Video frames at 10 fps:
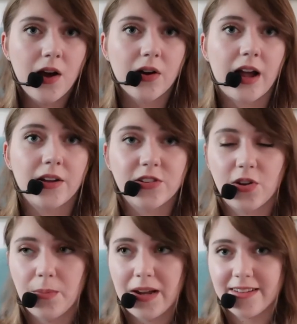Okay, so
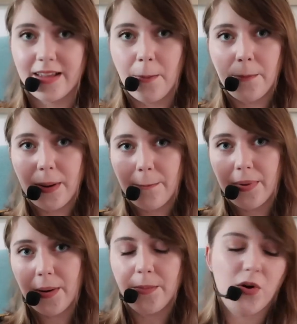it makes that boop
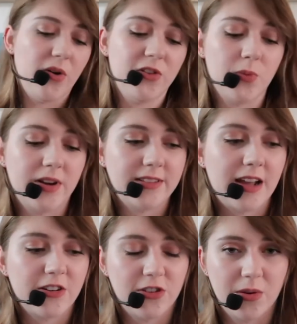boop noise when it's
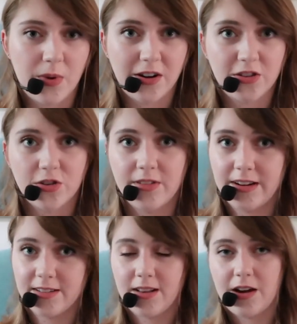actually registered that
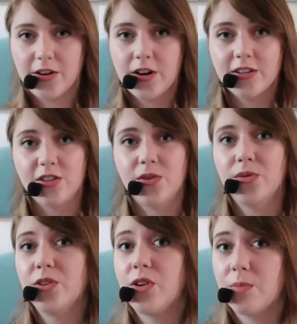it's louder. So
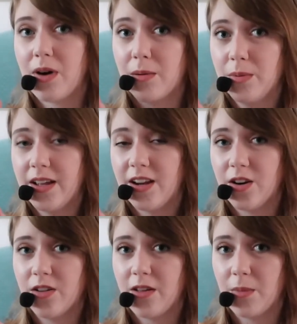you can probably
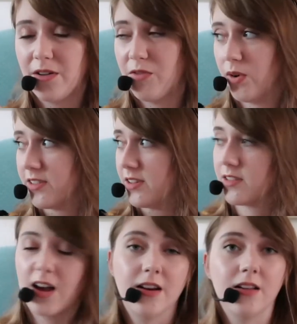hear that my voice has
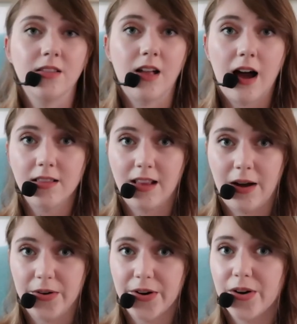gotten a lot
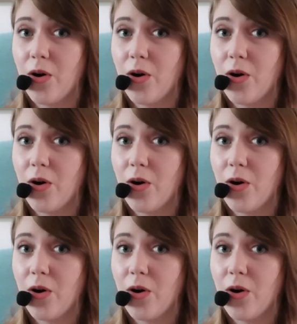louder.